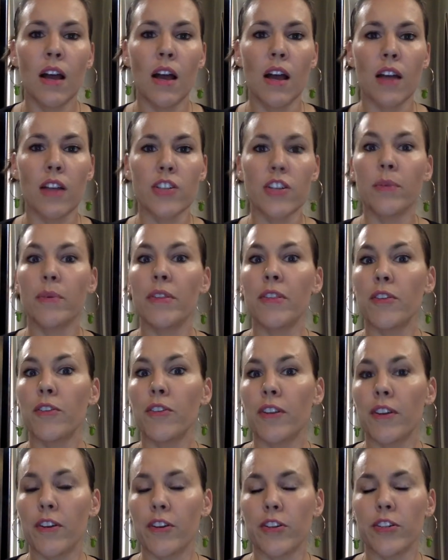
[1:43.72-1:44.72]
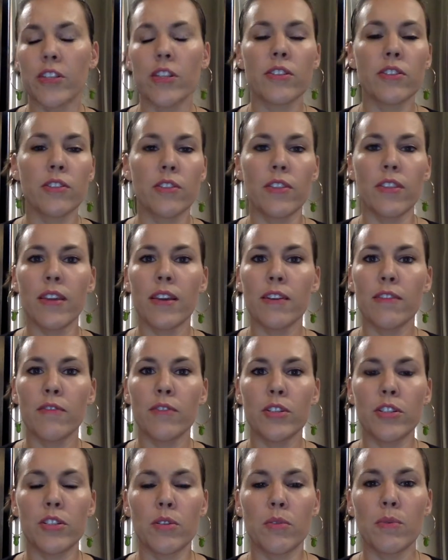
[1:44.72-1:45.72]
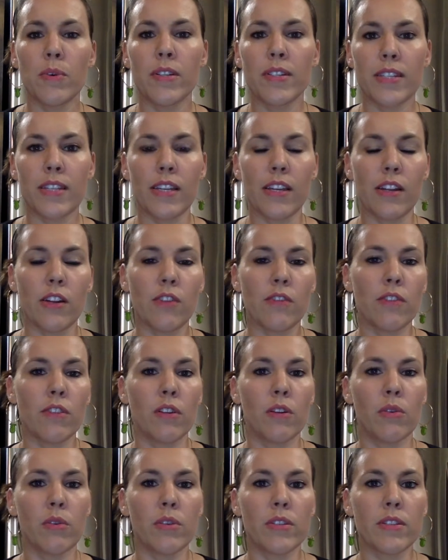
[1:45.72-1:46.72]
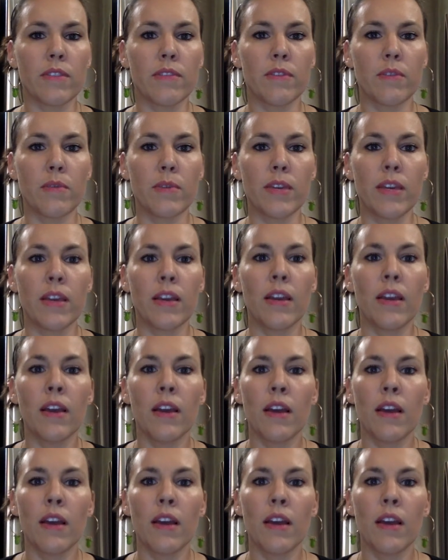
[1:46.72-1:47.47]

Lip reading: Start with your dinners. So think of what you want to eat over the course of the week.